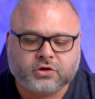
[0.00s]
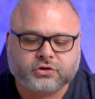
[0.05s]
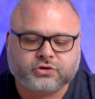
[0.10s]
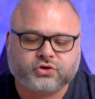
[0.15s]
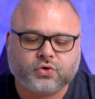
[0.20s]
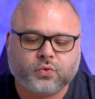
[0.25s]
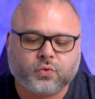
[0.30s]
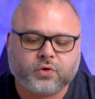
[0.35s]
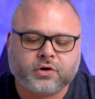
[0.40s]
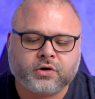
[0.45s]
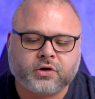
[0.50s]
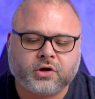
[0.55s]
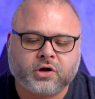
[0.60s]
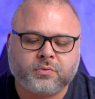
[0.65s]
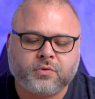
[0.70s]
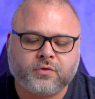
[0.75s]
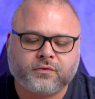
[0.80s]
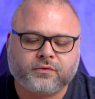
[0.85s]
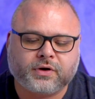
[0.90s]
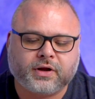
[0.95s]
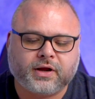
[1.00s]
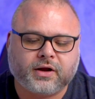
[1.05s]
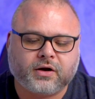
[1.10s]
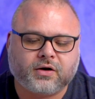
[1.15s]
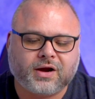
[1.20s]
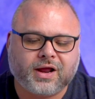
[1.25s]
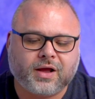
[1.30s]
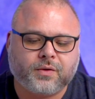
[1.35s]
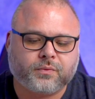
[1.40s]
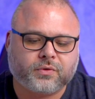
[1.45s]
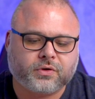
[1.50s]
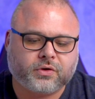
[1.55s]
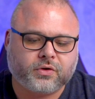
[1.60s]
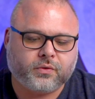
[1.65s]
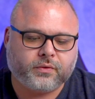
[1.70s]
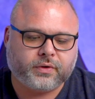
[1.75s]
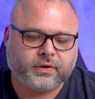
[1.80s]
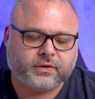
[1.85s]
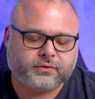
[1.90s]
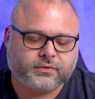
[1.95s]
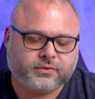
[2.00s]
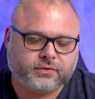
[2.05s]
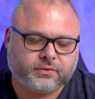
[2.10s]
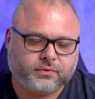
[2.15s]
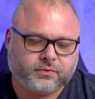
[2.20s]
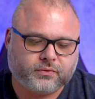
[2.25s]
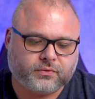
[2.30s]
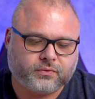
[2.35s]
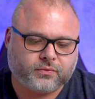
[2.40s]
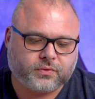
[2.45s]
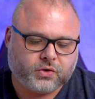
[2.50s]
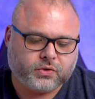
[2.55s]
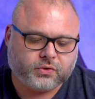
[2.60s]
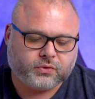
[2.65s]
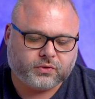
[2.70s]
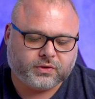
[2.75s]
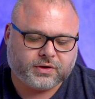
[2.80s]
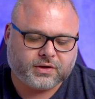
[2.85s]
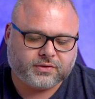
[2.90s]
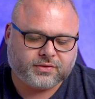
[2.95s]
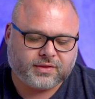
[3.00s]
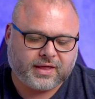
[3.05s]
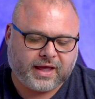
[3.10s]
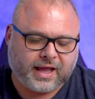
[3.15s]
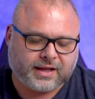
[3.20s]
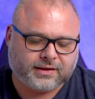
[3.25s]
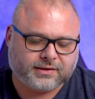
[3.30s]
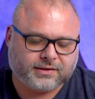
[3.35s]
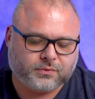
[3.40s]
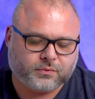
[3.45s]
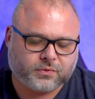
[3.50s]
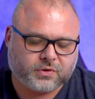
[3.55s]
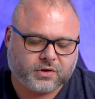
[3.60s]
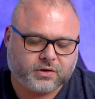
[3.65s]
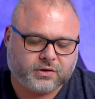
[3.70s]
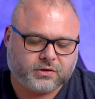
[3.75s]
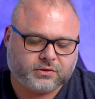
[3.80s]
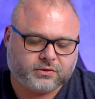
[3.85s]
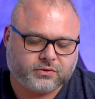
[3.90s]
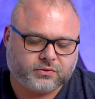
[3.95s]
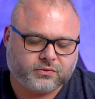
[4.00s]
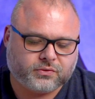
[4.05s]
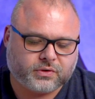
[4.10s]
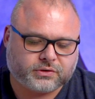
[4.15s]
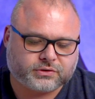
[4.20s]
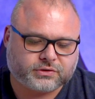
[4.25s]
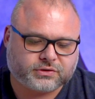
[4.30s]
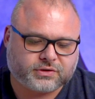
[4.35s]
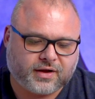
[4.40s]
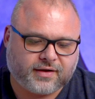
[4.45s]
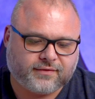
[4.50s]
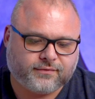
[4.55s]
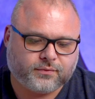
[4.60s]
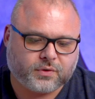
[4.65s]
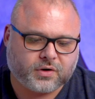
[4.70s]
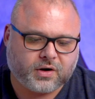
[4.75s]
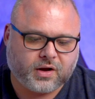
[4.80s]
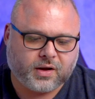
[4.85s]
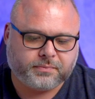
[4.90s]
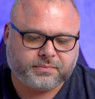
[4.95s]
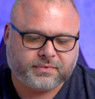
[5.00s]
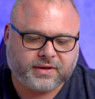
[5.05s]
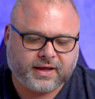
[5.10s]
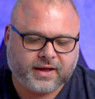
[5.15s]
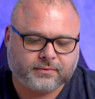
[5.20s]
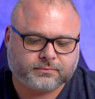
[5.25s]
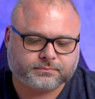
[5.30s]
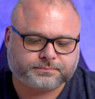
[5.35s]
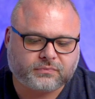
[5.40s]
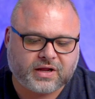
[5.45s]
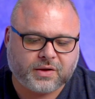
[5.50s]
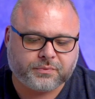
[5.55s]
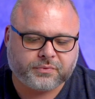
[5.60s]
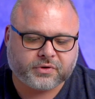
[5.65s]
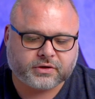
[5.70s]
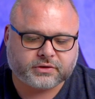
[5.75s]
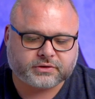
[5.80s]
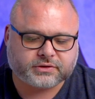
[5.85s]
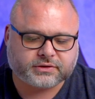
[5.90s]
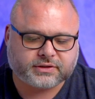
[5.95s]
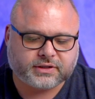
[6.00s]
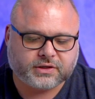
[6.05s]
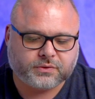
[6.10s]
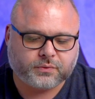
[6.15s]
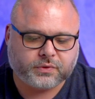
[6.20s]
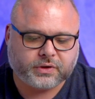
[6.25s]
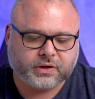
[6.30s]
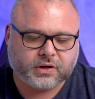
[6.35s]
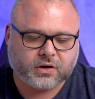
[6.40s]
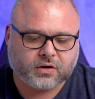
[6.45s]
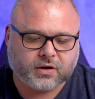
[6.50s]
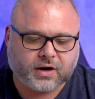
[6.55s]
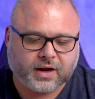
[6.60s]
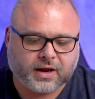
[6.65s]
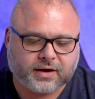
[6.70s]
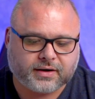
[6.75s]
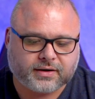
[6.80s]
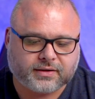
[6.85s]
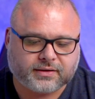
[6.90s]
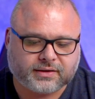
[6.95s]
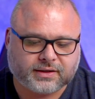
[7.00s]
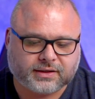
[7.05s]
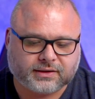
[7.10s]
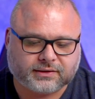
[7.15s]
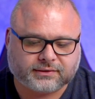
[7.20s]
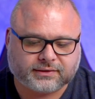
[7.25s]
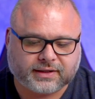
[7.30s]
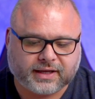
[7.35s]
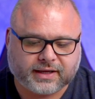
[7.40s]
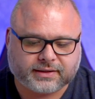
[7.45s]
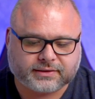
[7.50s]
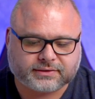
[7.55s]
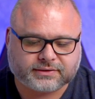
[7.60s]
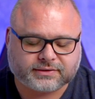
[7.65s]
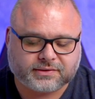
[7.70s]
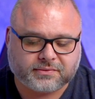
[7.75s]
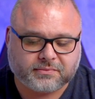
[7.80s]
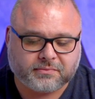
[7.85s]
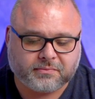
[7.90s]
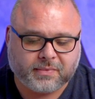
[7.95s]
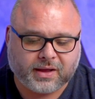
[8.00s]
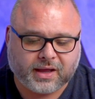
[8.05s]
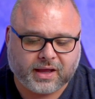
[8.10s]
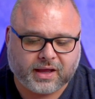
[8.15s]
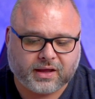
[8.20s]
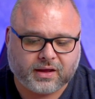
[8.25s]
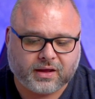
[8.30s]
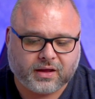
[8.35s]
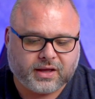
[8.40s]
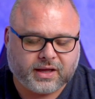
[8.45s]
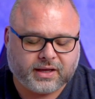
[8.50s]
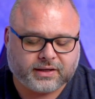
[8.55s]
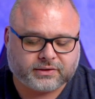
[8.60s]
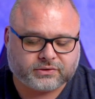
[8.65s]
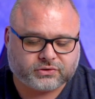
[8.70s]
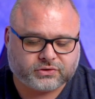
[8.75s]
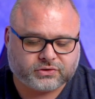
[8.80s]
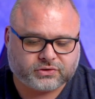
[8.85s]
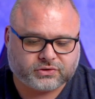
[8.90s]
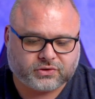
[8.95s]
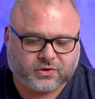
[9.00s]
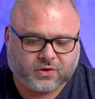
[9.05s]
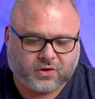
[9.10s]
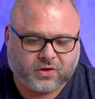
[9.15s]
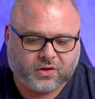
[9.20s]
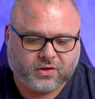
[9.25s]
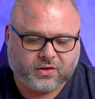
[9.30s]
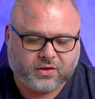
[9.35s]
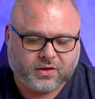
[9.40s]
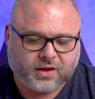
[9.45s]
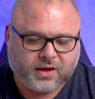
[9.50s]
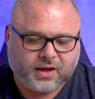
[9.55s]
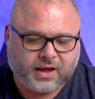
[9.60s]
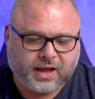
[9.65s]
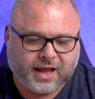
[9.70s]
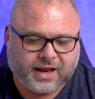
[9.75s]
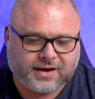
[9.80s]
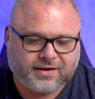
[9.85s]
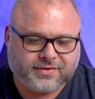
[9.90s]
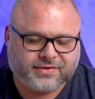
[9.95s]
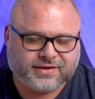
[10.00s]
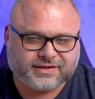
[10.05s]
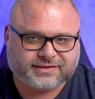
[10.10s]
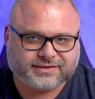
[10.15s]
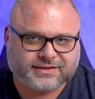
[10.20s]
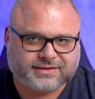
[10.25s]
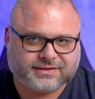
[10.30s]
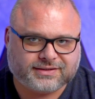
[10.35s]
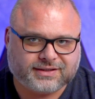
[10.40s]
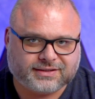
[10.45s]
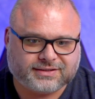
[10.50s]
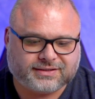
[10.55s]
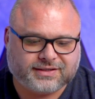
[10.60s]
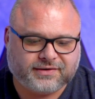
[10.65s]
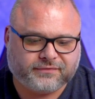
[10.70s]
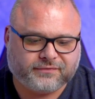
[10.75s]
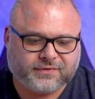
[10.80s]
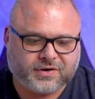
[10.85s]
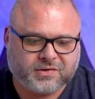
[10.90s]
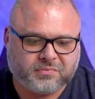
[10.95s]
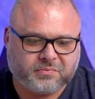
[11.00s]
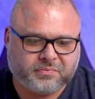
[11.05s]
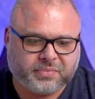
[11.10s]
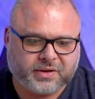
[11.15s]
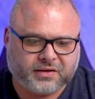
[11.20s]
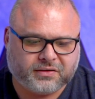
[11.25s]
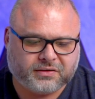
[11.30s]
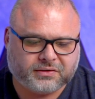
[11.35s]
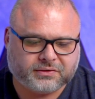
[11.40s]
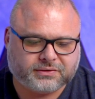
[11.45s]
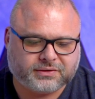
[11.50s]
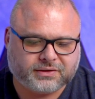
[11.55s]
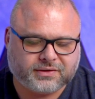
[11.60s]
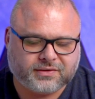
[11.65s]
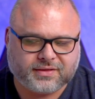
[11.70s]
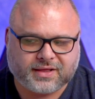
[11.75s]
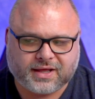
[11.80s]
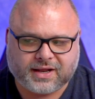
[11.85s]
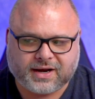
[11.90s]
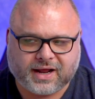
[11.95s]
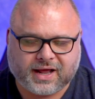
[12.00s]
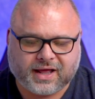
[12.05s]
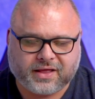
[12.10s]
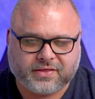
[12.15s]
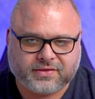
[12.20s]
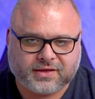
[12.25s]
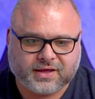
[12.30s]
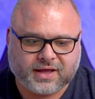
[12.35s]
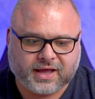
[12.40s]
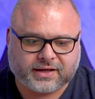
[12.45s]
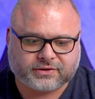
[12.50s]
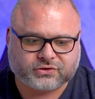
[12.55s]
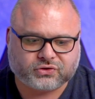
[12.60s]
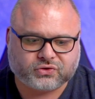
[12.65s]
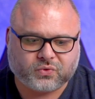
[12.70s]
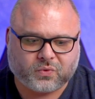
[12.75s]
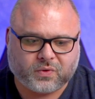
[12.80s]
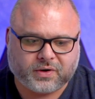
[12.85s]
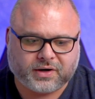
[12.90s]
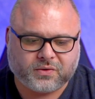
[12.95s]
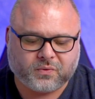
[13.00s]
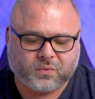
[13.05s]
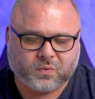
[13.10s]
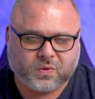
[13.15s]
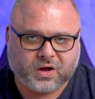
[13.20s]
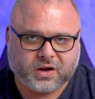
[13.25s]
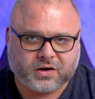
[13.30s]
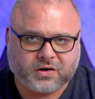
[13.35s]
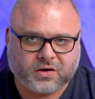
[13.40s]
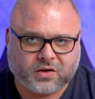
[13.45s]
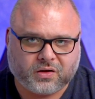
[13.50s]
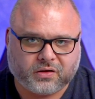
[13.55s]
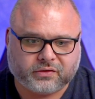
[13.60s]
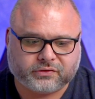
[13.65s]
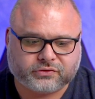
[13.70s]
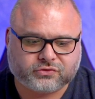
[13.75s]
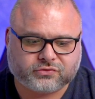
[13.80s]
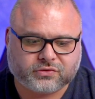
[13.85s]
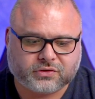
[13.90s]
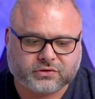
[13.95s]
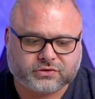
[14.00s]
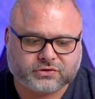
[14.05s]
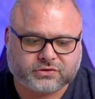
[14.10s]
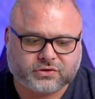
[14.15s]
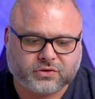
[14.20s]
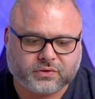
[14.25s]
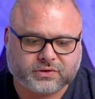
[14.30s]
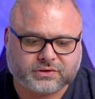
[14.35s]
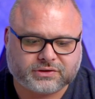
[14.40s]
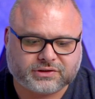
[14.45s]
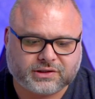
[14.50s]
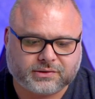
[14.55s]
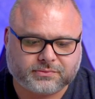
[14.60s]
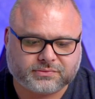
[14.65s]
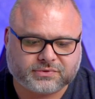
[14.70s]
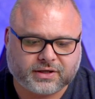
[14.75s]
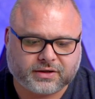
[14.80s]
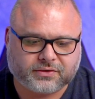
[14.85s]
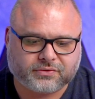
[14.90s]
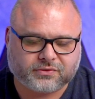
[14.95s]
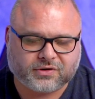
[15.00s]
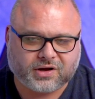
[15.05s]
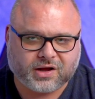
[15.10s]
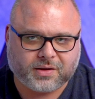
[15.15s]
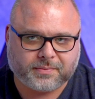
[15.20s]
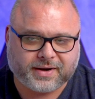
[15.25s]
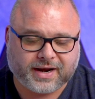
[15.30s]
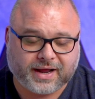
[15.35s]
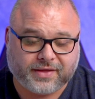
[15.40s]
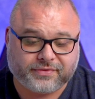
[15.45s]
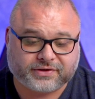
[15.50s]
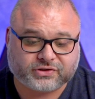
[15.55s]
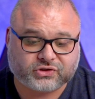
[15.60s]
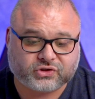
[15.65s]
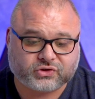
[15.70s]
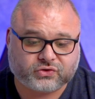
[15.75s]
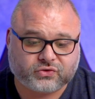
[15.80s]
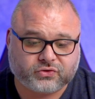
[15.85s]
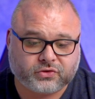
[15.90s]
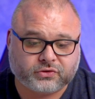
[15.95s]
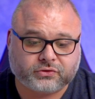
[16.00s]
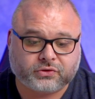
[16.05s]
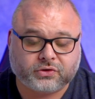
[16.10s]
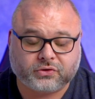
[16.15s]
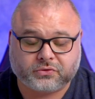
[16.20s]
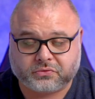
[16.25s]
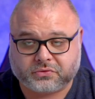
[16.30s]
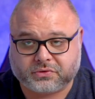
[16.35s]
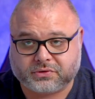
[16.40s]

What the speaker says: So we're going to come over here and we're going to look at that. We're going to do a software update, and we're going to see we are on the latest May install. And this is a different build than on the S21 Ultra, so it seems like they're coming out. This is the Dude,